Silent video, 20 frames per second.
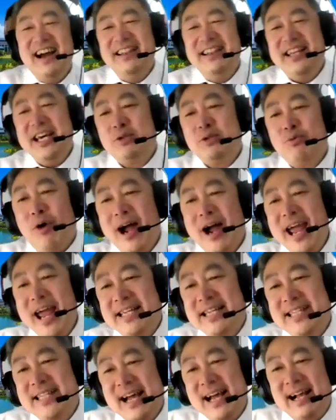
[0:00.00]
that's why
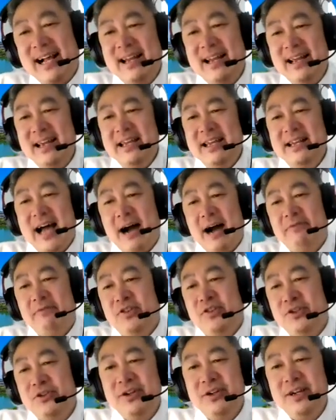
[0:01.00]
exactly in the
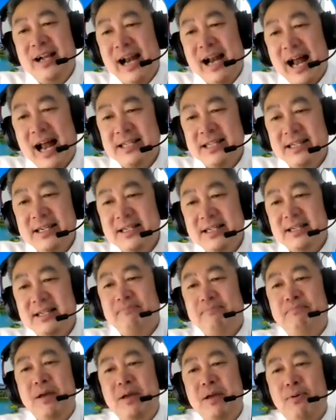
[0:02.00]
afternoon classes,
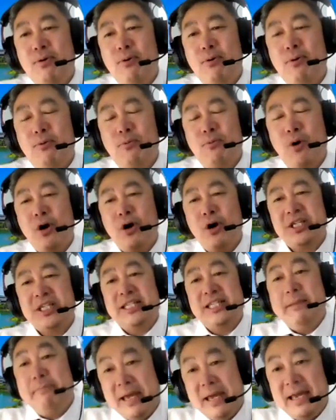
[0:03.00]
people were
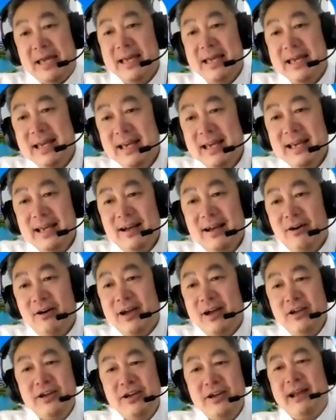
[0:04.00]
sleepy.
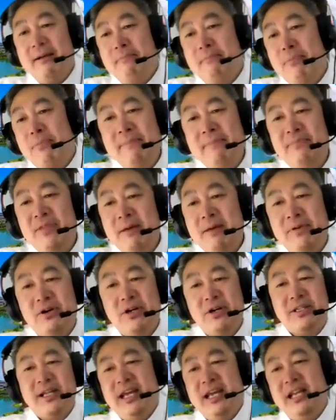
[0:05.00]
Okay, you cannot blame them
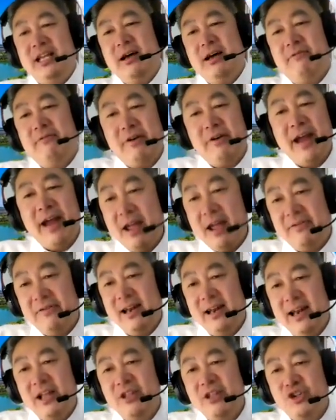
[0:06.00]
because they eat a very
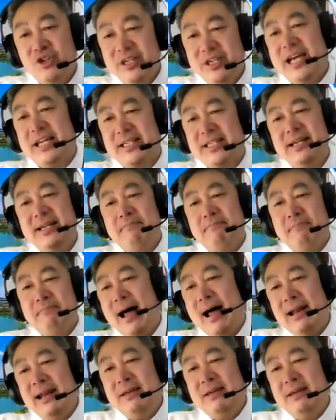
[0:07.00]
heavy lunch. Yes,
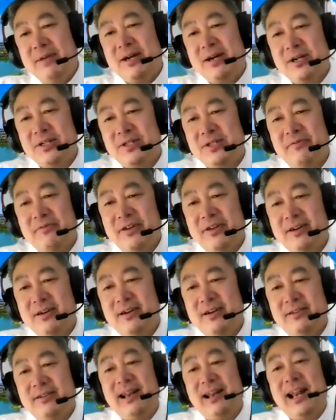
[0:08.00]
partly because of
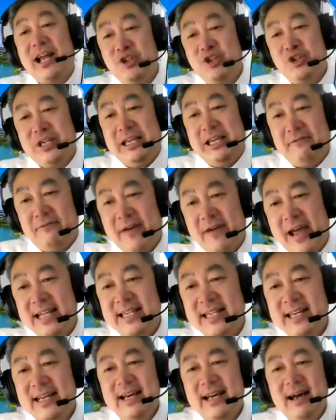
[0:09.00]
the lunch
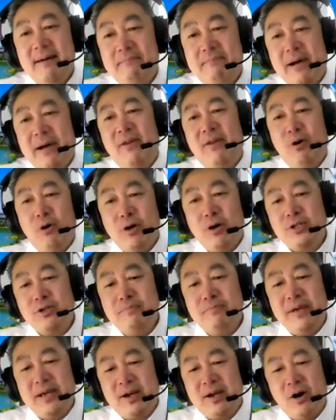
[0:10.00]
effect, but also
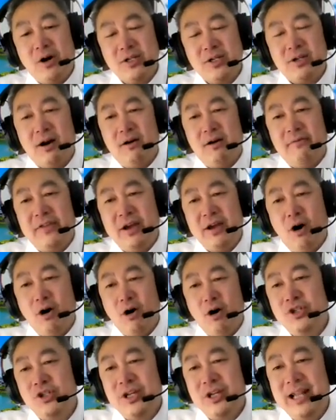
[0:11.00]
because of the
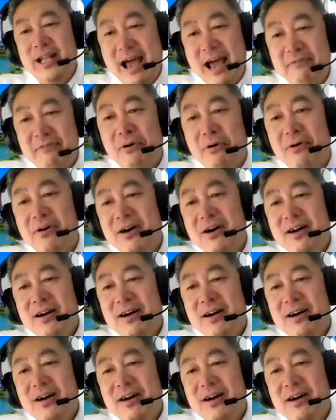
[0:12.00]
oxygen level.